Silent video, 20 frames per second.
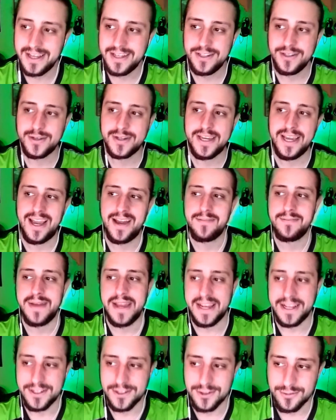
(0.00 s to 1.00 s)
You can't
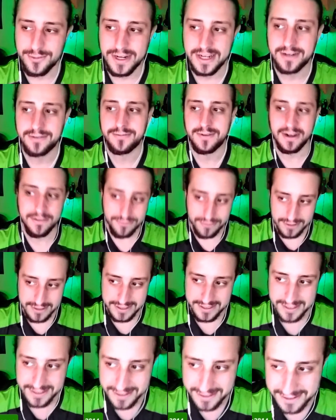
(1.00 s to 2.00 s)
make direct
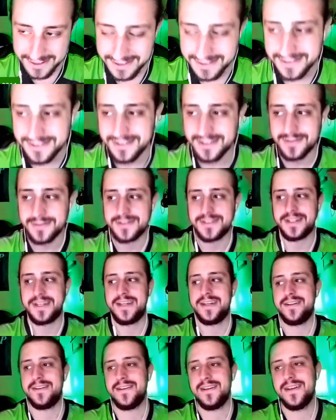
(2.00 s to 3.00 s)
references. You know what I'm
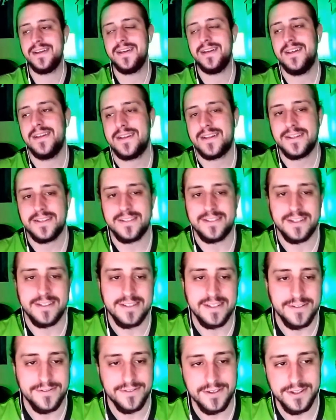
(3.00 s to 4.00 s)
saying? Because it's a
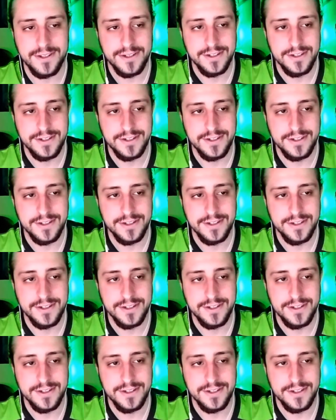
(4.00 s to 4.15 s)
different.